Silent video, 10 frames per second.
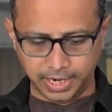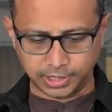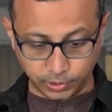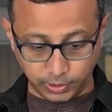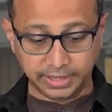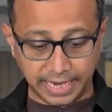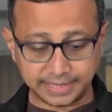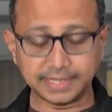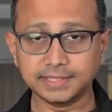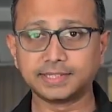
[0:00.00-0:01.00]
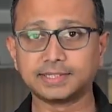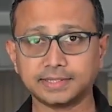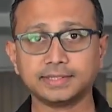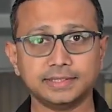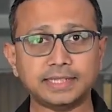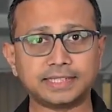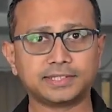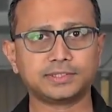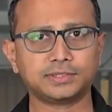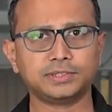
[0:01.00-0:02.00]
So in that sense,
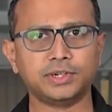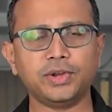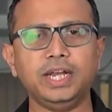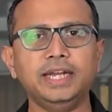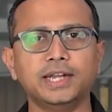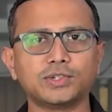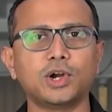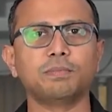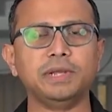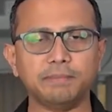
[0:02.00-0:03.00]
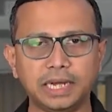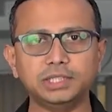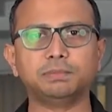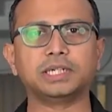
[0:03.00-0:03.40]
that's really does not mean much.